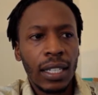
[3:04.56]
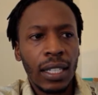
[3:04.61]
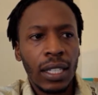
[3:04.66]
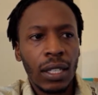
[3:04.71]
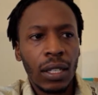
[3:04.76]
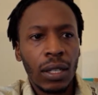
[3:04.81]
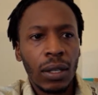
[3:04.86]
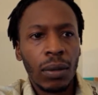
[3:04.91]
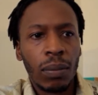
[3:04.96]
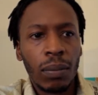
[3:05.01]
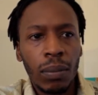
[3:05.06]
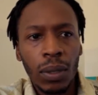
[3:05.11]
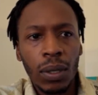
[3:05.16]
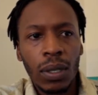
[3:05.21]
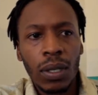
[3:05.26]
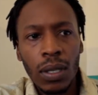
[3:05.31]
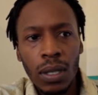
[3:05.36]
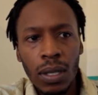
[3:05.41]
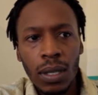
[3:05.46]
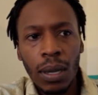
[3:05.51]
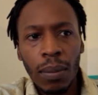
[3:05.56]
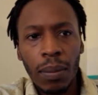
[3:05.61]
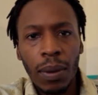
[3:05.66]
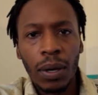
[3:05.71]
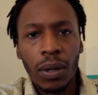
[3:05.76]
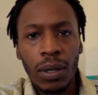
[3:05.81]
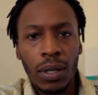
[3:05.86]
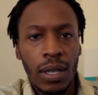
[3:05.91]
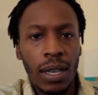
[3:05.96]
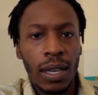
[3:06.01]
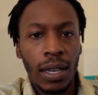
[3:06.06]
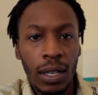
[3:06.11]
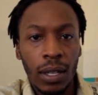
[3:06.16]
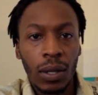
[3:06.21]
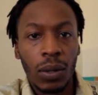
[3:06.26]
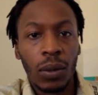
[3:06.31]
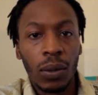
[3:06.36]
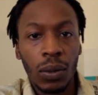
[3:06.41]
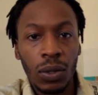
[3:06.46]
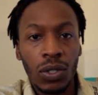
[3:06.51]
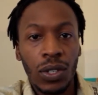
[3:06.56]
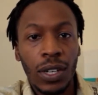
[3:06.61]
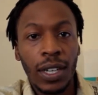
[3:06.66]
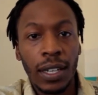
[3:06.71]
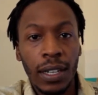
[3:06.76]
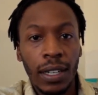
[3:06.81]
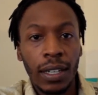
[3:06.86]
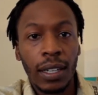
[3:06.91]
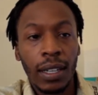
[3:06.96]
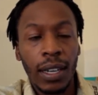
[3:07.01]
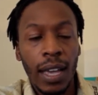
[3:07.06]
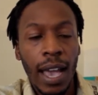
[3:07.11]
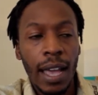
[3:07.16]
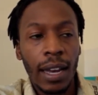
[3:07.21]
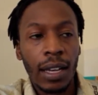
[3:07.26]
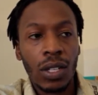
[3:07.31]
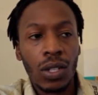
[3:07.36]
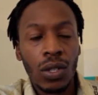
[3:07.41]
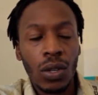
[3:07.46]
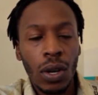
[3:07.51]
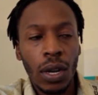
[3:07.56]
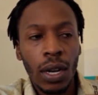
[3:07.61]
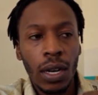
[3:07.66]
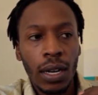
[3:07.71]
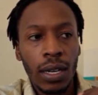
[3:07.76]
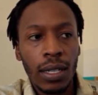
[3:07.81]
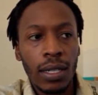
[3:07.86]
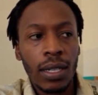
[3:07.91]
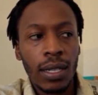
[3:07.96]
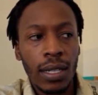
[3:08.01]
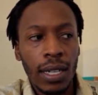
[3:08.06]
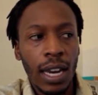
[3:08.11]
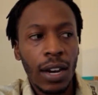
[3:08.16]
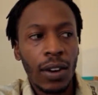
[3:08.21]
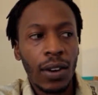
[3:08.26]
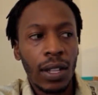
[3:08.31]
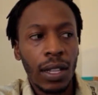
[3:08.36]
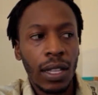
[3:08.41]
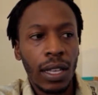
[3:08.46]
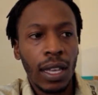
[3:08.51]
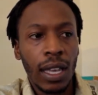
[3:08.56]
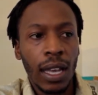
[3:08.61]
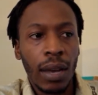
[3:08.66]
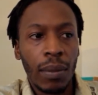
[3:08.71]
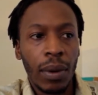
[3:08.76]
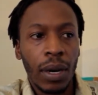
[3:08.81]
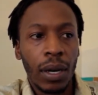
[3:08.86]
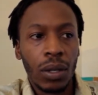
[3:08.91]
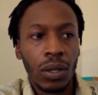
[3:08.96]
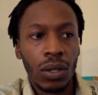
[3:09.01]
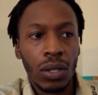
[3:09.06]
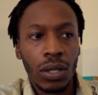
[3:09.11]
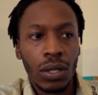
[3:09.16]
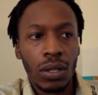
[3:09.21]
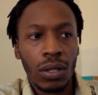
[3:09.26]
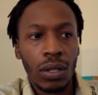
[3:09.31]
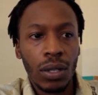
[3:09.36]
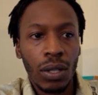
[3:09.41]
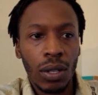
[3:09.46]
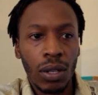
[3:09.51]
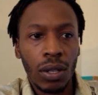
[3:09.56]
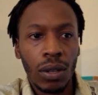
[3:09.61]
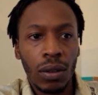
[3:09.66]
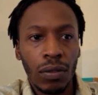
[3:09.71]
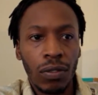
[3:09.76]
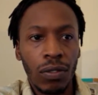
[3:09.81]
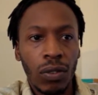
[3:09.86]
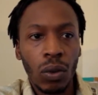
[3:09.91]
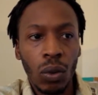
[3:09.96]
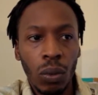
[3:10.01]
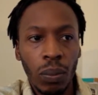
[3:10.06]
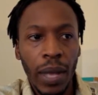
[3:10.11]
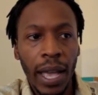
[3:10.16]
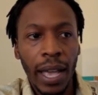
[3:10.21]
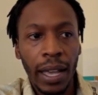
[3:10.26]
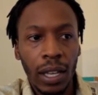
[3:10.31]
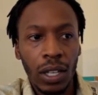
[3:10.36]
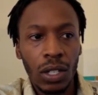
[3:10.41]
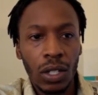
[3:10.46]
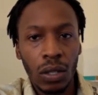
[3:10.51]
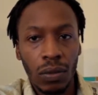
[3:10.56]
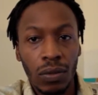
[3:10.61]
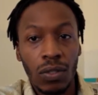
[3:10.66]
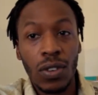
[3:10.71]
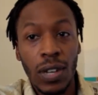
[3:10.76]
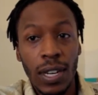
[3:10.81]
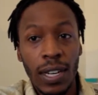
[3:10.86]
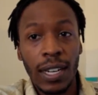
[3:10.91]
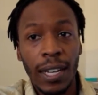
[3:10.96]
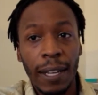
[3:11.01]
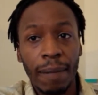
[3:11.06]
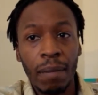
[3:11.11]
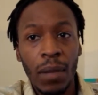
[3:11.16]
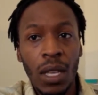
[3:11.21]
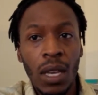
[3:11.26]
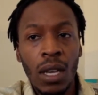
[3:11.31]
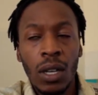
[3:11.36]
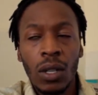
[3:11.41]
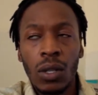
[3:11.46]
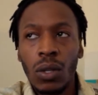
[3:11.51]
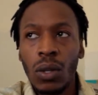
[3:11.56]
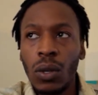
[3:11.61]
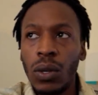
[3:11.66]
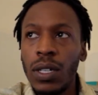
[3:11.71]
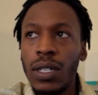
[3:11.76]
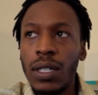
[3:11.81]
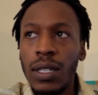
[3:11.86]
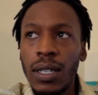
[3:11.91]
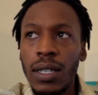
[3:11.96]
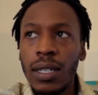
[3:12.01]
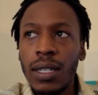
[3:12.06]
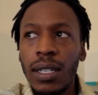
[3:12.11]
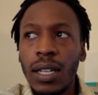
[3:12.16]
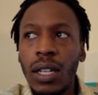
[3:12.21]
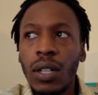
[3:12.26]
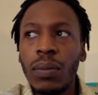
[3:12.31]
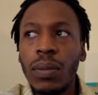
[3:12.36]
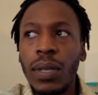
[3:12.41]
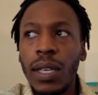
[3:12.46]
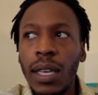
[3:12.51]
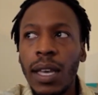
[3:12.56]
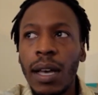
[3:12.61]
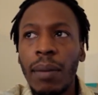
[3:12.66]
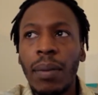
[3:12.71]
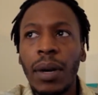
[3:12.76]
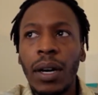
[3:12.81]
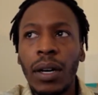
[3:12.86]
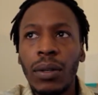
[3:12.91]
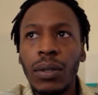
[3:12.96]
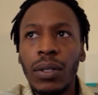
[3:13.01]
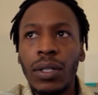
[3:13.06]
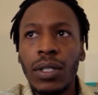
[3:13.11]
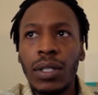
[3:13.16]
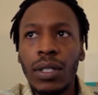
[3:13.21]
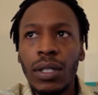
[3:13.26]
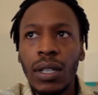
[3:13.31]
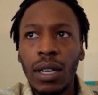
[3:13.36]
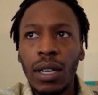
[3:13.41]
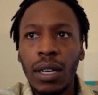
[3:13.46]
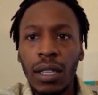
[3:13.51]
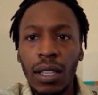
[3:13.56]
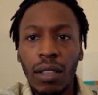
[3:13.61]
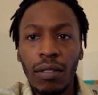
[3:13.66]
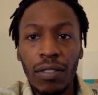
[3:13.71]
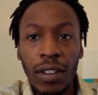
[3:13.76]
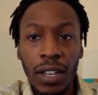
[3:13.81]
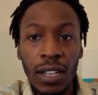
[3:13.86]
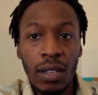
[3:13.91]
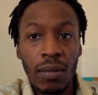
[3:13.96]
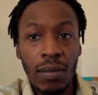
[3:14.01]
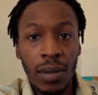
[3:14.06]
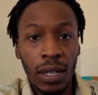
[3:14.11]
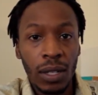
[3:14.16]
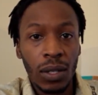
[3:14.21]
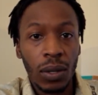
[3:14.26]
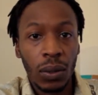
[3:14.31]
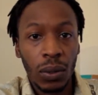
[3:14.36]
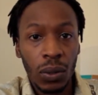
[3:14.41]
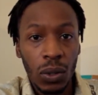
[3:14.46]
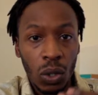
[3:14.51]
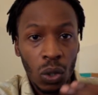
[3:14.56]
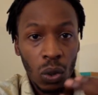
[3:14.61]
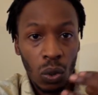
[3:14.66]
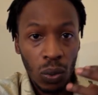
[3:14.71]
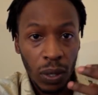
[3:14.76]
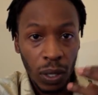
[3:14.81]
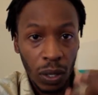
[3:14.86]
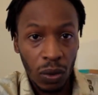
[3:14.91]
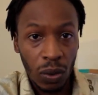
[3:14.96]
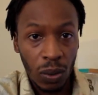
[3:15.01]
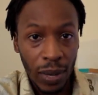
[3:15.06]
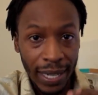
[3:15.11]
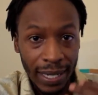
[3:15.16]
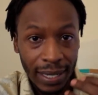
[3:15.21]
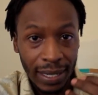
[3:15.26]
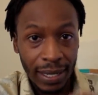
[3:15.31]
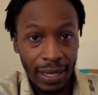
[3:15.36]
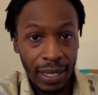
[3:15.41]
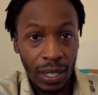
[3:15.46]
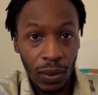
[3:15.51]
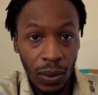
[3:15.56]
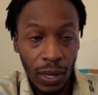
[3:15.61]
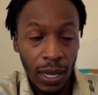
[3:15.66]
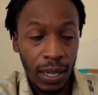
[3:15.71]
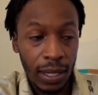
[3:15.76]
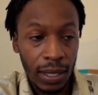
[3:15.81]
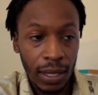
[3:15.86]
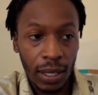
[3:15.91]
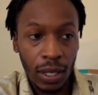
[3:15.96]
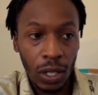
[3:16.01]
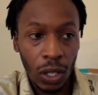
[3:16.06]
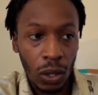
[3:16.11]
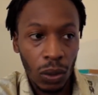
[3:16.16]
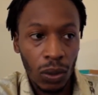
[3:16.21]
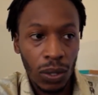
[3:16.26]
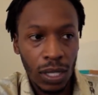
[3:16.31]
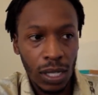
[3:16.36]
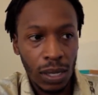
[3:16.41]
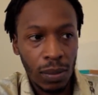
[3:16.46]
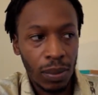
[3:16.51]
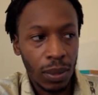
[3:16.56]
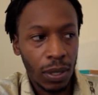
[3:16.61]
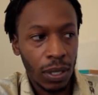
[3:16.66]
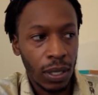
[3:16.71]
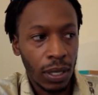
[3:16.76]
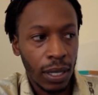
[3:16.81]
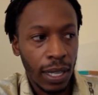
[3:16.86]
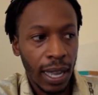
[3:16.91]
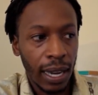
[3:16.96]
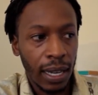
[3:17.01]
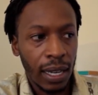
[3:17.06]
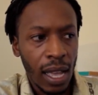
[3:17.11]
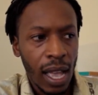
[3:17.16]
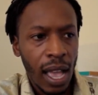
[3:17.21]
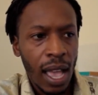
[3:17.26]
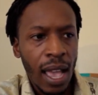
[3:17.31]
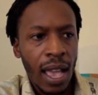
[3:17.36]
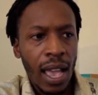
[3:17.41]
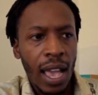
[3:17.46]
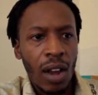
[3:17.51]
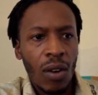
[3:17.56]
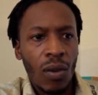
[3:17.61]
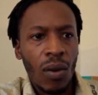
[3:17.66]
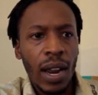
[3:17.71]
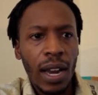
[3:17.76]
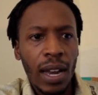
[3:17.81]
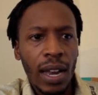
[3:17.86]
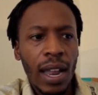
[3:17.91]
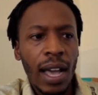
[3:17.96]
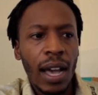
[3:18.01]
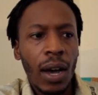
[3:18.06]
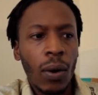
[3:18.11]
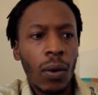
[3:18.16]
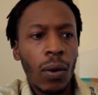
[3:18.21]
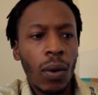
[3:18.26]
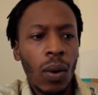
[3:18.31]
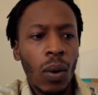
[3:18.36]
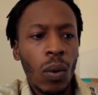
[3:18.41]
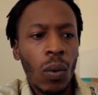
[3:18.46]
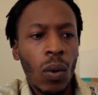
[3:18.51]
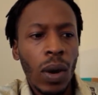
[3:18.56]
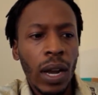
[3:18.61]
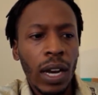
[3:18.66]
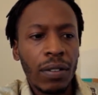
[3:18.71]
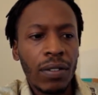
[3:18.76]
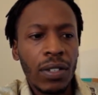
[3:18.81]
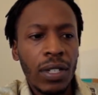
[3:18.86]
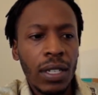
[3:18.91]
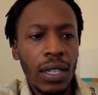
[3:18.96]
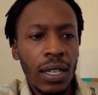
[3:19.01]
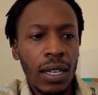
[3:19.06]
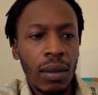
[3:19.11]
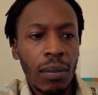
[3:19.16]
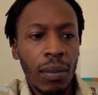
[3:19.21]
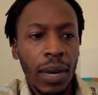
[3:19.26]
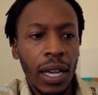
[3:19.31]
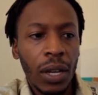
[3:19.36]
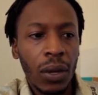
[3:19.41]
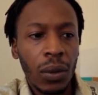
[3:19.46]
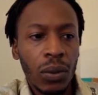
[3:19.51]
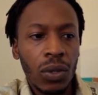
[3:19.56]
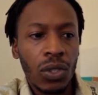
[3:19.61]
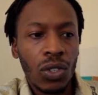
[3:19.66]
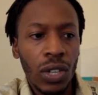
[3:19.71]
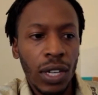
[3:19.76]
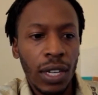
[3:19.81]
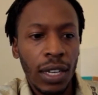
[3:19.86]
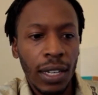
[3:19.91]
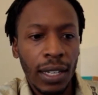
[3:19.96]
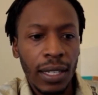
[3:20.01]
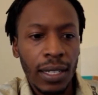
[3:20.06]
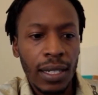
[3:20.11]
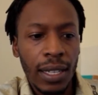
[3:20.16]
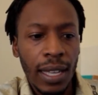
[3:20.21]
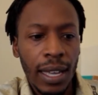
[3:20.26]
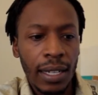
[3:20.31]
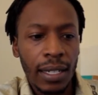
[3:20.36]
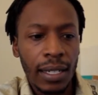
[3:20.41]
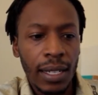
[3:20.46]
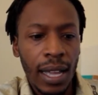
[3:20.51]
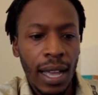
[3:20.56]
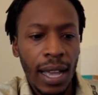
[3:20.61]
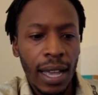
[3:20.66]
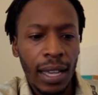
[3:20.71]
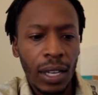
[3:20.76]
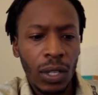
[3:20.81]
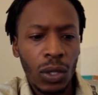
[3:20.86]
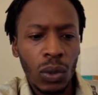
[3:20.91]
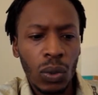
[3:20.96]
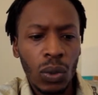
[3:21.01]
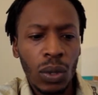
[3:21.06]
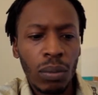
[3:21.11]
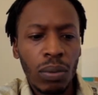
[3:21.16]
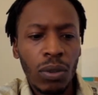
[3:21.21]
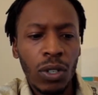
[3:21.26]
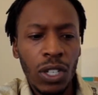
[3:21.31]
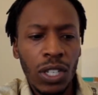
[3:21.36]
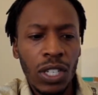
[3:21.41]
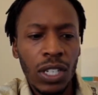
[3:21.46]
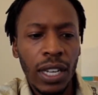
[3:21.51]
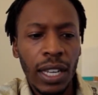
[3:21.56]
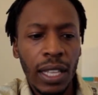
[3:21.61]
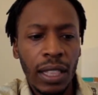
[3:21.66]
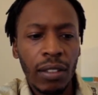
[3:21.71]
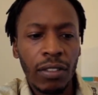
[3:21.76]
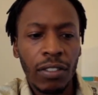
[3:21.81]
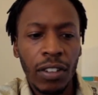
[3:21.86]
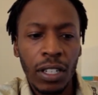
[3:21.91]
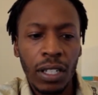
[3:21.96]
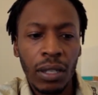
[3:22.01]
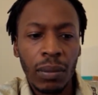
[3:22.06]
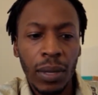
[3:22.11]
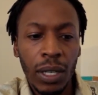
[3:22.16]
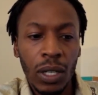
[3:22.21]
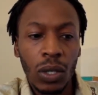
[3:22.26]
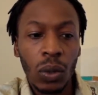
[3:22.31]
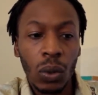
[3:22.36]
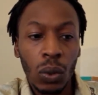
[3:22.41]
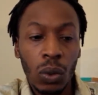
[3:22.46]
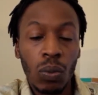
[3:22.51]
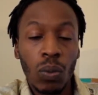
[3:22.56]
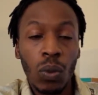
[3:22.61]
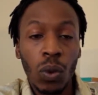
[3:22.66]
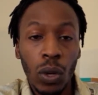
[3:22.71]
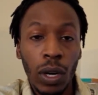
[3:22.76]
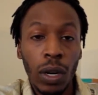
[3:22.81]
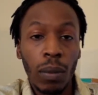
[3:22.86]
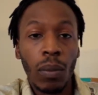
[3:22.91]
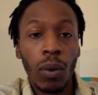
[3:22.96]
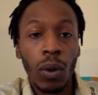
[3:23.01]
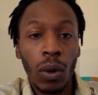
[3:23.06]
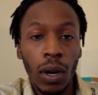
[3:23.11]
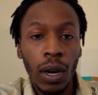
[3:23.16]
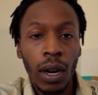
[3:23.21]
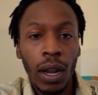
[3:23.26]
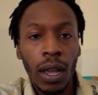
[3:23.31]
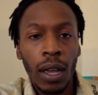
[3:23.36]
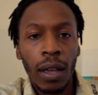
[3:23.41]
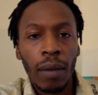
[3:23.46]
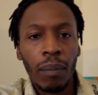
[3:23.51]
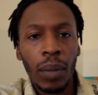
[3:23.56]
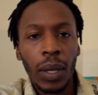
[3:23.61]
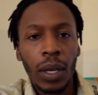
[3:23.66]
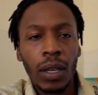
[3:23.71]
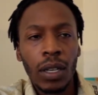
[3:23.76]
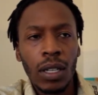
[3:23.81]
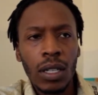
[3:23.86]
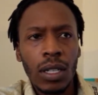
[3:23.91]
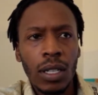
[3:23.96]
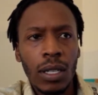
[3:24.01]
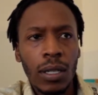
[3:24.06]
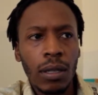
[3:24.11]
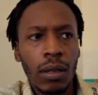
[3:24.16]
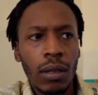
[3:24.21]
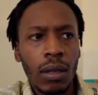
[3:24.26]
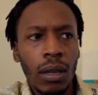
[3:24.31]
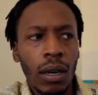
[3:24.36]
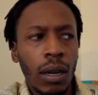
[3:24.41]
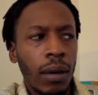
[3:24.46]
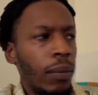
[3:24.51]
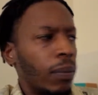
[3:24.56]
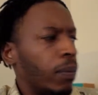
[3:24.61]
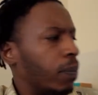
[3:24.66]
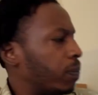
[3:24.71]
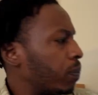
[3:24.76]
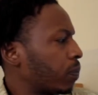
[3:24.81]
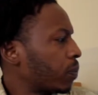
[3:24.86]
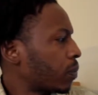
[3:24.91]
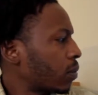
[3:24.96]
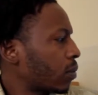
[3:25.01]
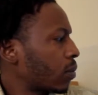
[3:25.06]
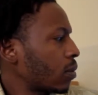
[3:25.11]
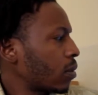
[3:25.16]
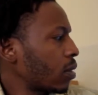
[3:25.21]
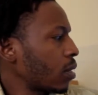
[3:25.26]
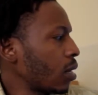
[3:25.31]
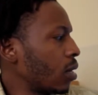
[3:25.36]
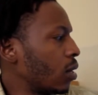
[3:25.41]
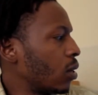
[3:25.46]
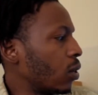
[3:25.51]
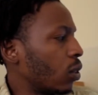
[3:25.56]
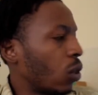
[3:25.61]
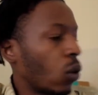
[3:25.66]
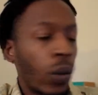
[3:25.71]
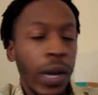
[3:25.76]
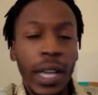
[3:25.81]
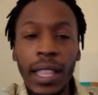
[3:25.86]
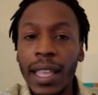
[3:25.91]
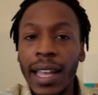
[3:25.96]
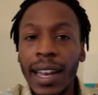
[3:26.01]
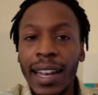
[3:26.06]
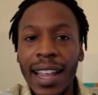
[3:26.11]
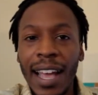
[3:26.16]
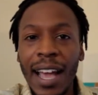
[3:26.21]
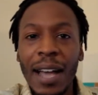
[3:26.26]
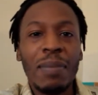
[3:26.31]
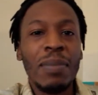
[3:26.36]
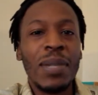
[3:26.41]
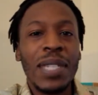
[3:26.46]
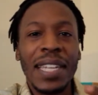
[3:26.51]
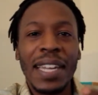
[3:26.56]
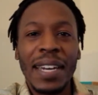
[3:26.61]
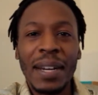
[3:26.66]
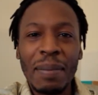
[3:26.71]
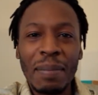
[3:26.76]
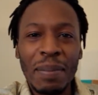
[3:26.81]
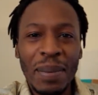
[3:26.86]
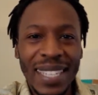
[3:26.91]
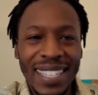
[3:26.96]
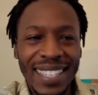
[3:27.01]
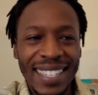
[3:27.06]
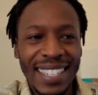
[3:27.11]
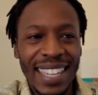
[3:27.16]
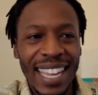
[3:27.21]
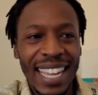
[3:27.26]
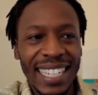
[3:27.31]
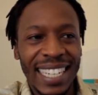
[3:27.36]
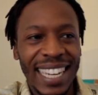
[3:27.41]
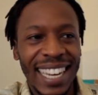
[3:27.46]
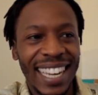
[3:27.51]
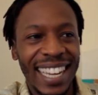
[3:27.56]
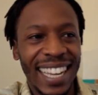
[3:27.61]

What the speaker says: the book is about technical trading and it's not necessarily about the full package of trading. So it didn't tell me about the fundamentals to a great degree. It didn't go deep into that. And right now, what I've seen in my own trading is that I do appreciate the fundamentals more and more, because the way that I'm set up is that